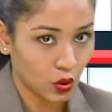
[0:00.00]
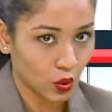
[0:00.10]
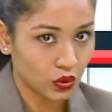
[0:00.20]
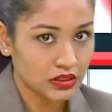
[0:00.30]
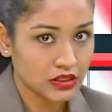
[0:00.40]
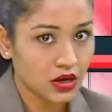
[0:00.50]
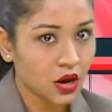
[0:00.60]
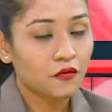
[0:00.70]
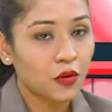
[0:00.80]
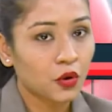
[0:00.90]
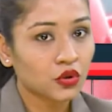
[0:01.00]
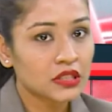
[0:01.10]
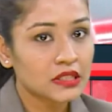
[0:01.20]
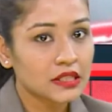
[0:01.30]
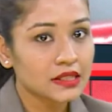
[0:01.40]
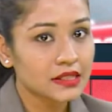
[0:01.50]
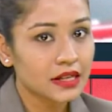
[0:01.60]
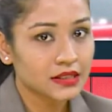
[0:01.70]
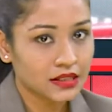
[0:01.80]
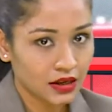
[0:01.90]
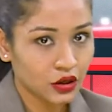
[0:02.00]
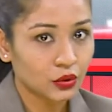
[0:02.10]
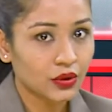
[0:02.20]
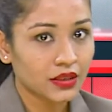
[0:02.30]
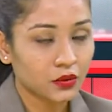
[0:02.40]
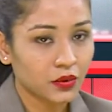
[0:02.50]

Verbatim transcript: old. For more details, let's take a look at the